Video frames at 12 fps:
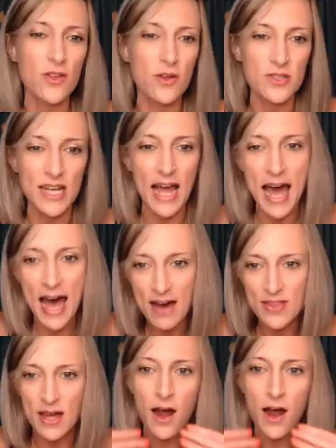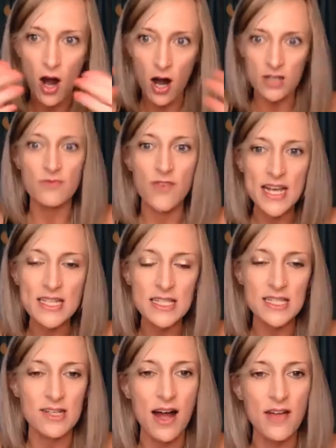those that our
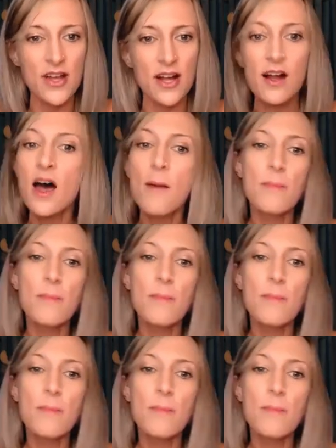faces are out there,